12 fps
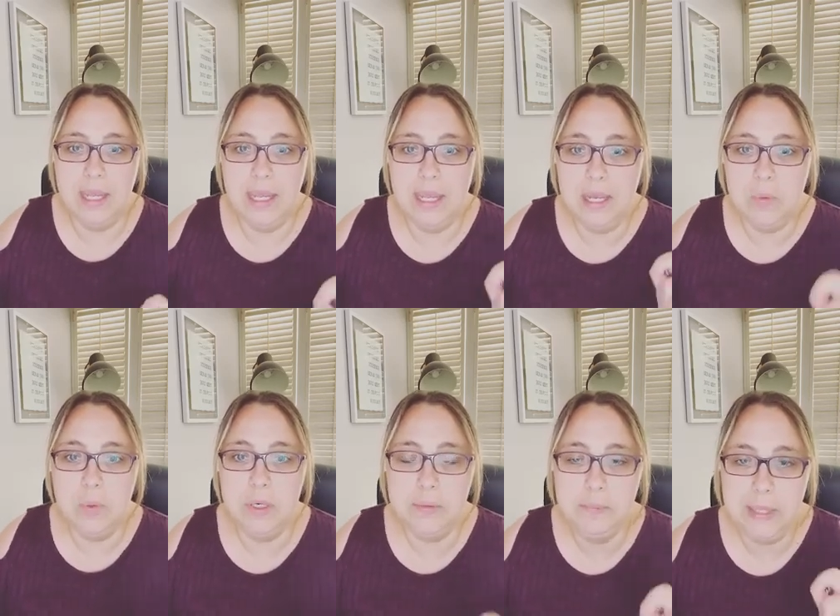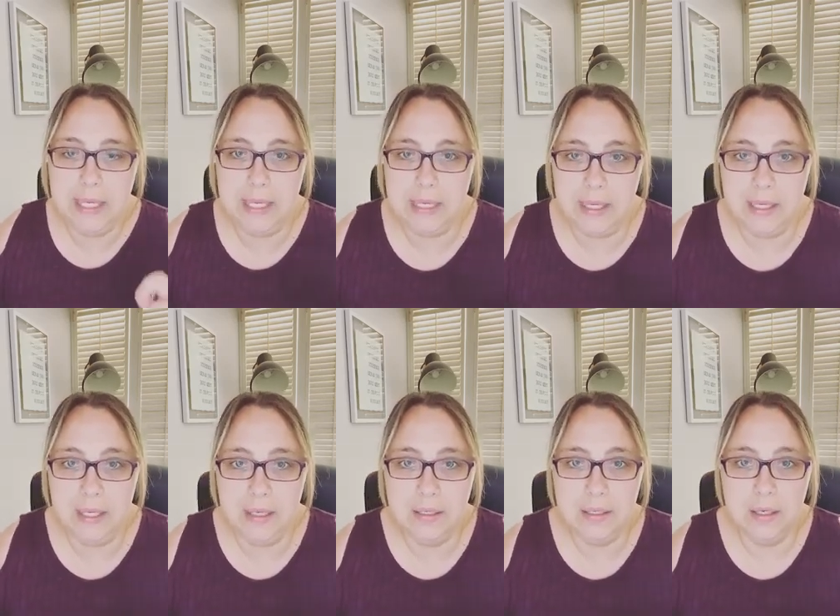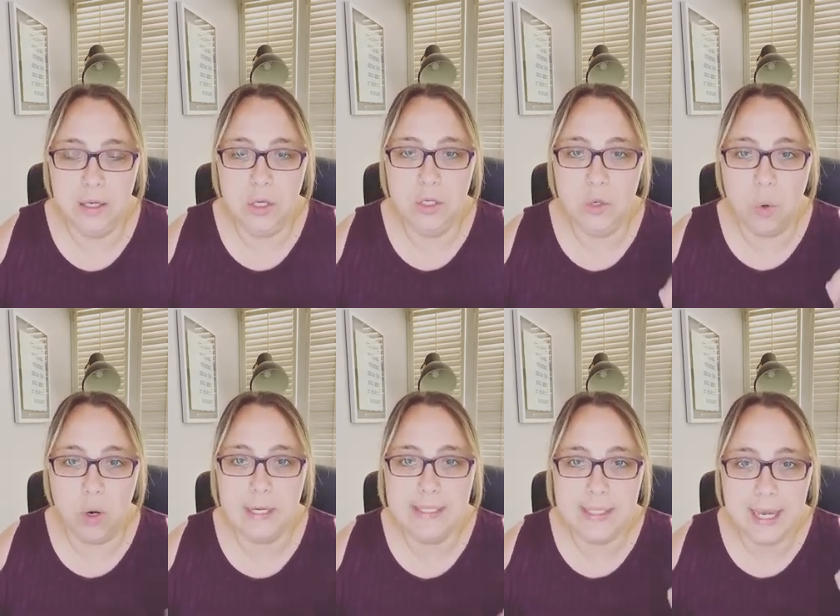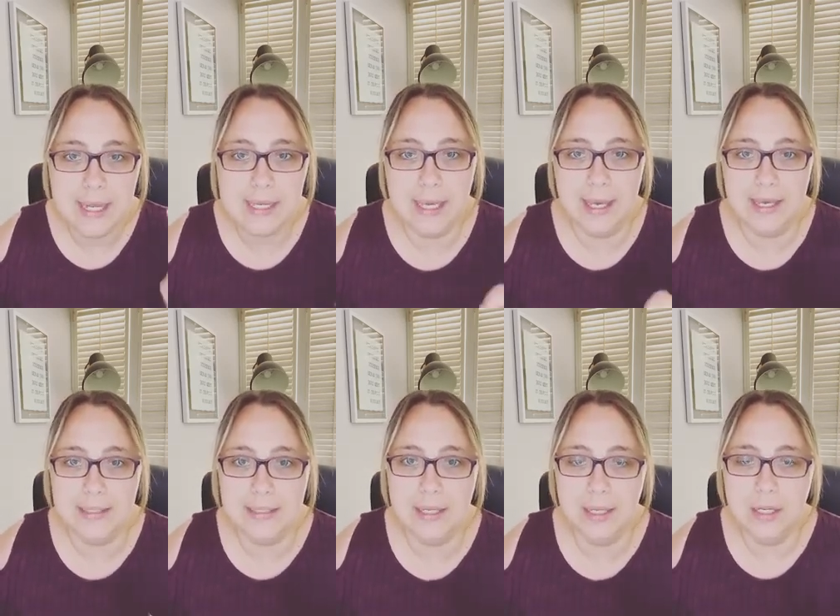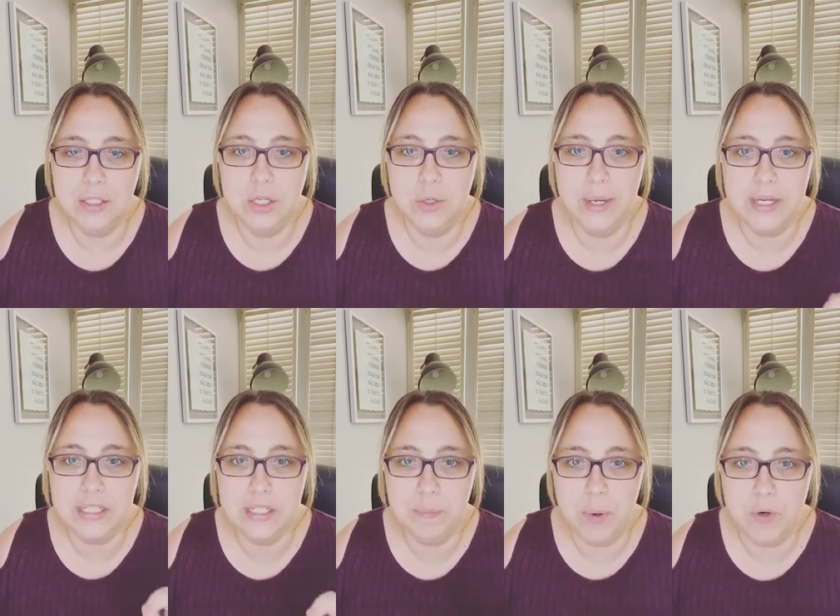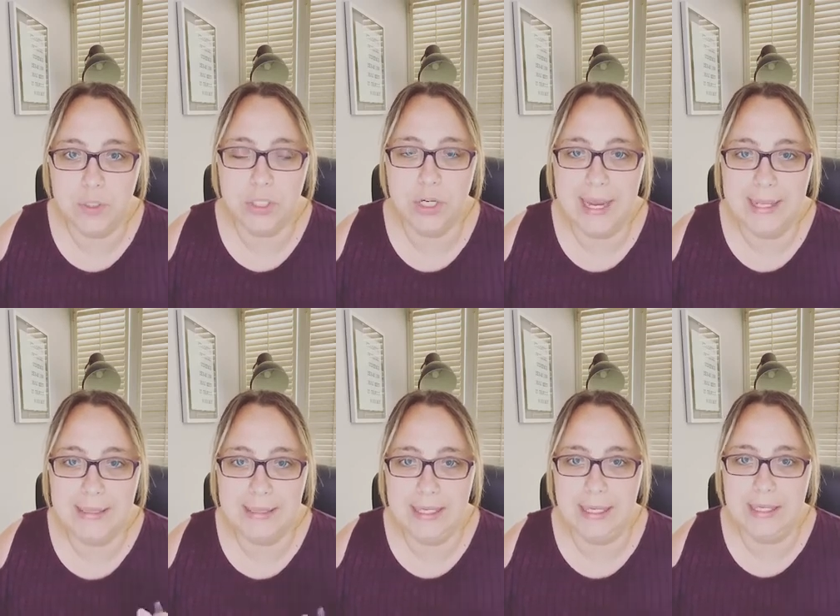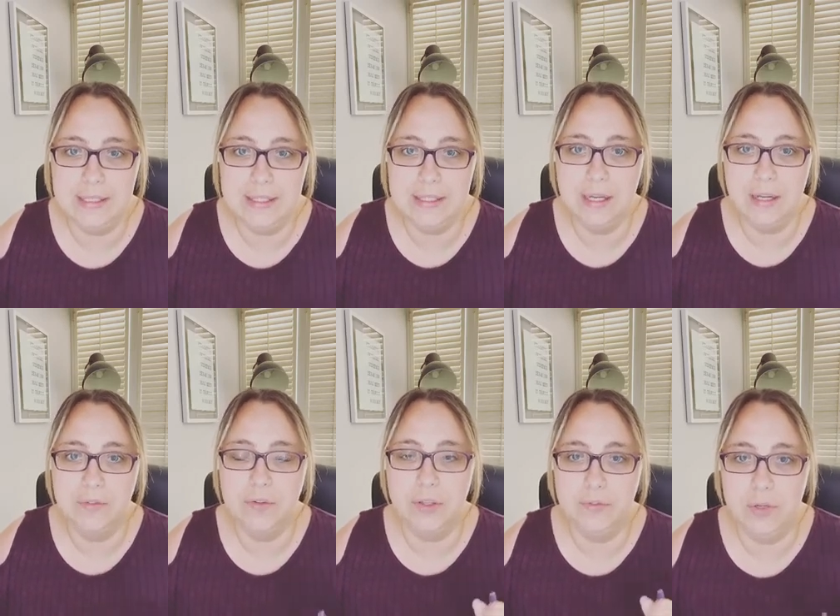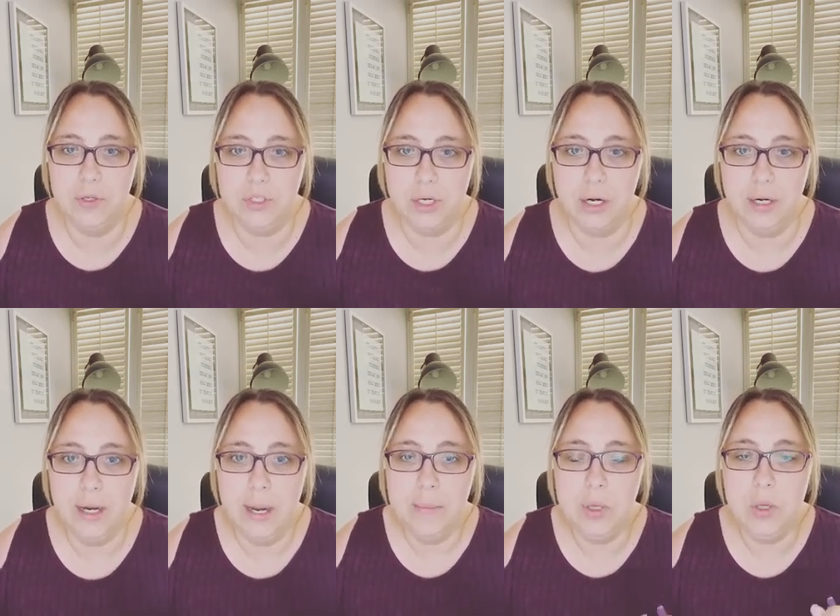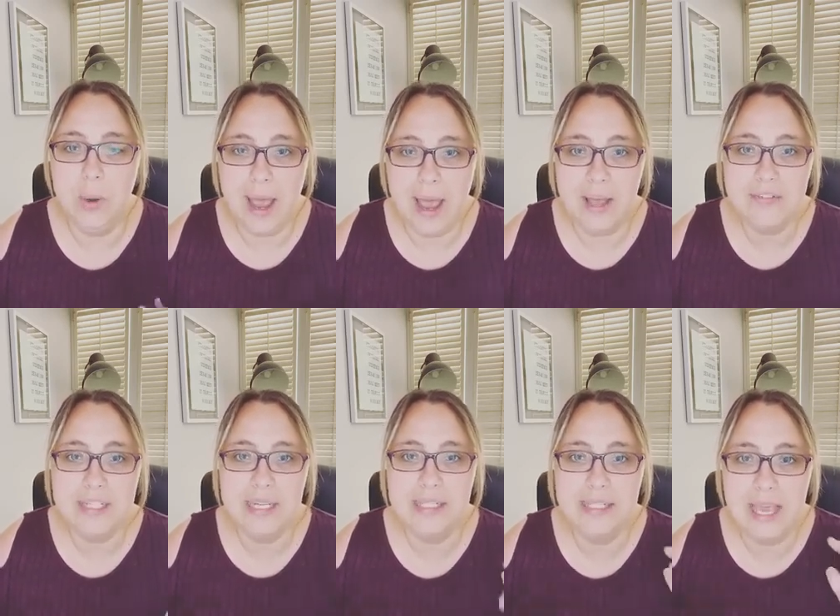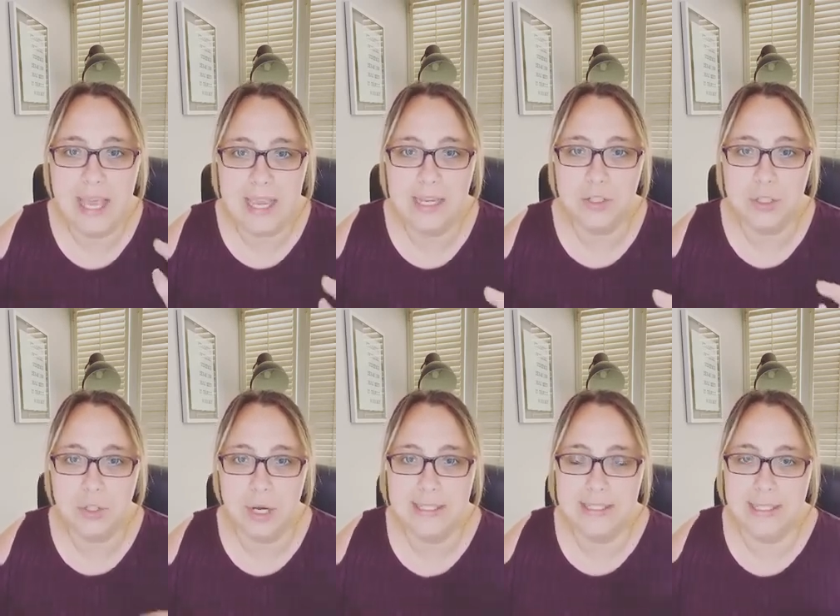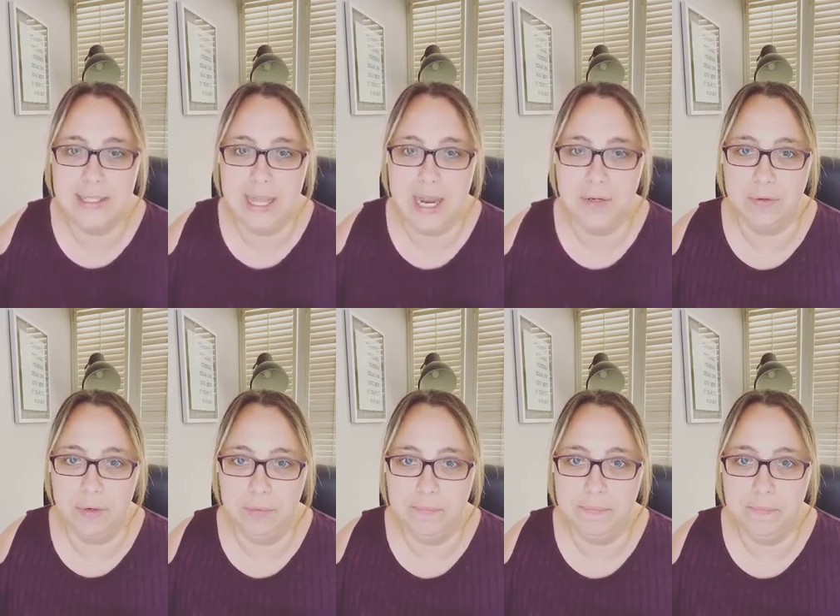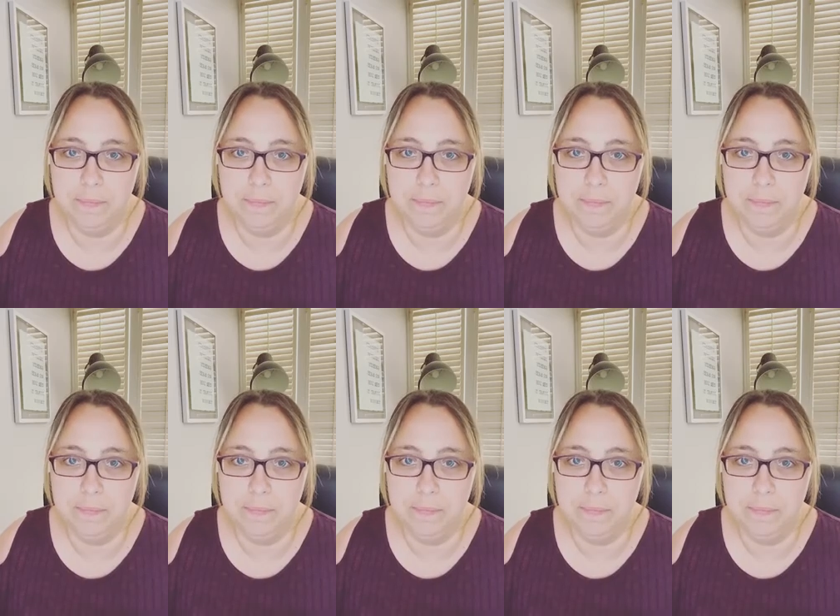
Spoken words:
it will be your ticket to exposure and leads for the future. But you have to gain trust in that group,